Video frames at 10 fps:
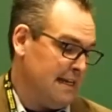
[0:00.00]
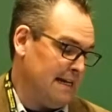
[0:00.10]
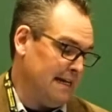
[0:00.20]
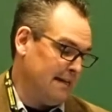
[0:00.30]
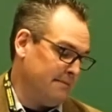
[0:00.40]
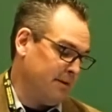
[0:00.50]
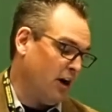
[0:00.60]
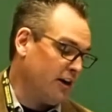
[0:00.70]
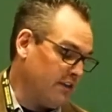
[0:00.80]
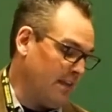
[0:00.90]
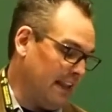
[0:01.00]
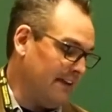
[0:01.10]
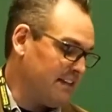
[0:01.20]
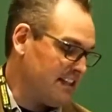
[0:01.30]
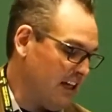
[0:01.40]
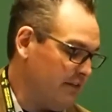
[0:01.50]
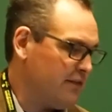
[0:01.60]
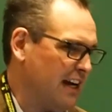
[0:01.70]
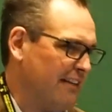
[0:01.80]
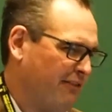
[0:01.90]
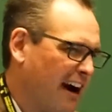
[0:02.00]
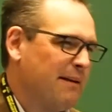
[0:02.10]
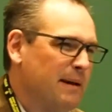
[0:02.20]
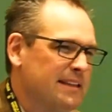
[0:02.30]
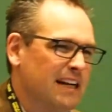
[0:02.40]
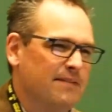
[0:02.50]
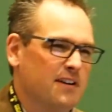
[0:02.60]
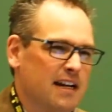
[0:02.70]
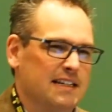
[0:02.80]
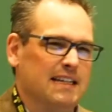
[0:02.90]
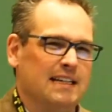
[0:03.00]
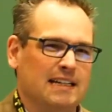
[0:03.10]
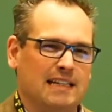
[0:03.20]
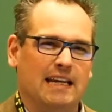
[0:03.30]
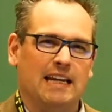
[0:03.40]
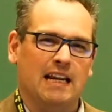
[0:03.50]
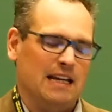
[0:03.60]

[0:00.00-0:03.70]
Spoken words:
but argue that the left itself kind of fragmented after 1919